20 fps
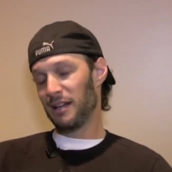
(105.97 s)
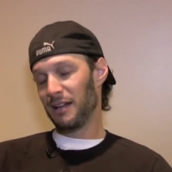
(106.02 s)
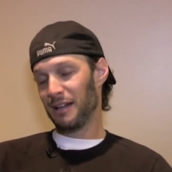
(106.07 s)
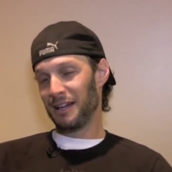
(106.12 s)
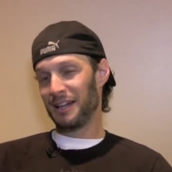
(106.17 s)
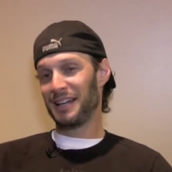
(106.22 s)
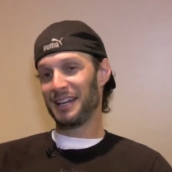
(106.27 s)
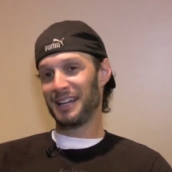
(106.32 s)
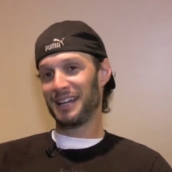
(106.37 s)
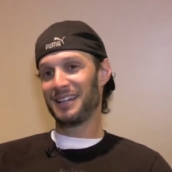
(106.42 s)
you
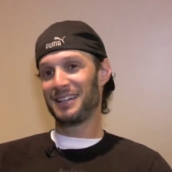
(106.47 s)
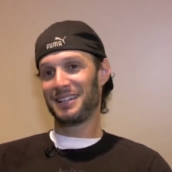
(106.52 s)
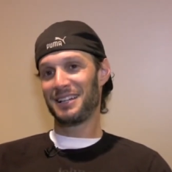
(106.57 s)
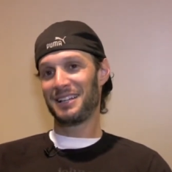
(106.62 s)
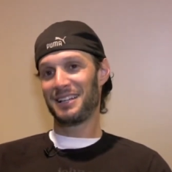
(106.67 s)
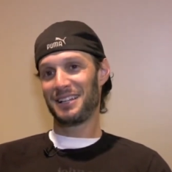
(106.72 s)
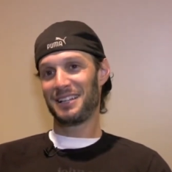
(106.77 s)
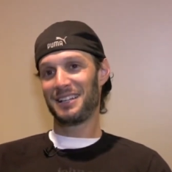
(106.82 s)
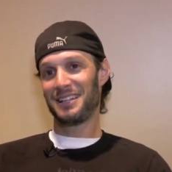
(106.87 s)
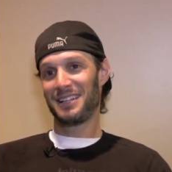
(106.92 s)
know, there are
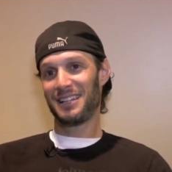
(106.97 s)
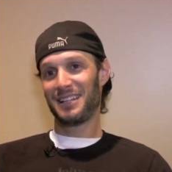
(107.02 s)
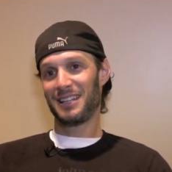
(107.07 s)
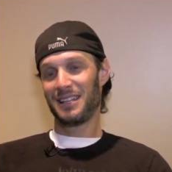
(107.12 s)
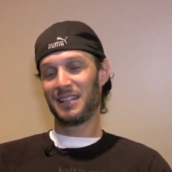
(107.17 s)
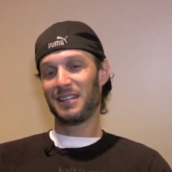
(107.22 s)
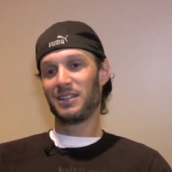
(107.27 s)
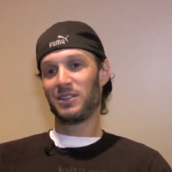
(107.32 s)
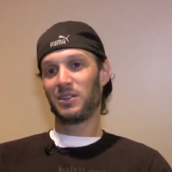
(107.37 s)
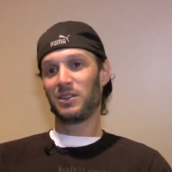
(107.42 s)
these
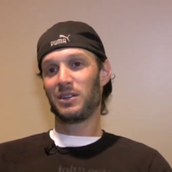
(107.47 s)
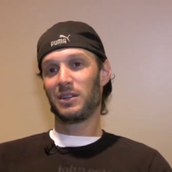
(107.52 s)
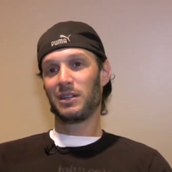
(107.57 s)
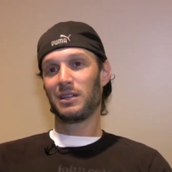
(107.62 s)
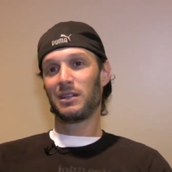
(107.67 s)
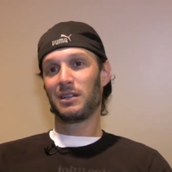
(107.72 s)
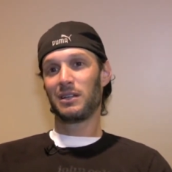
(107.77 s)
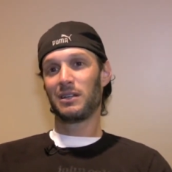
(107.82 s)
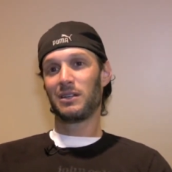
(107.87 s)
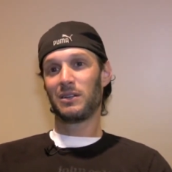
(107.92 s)

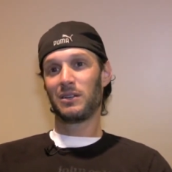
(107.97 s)
huge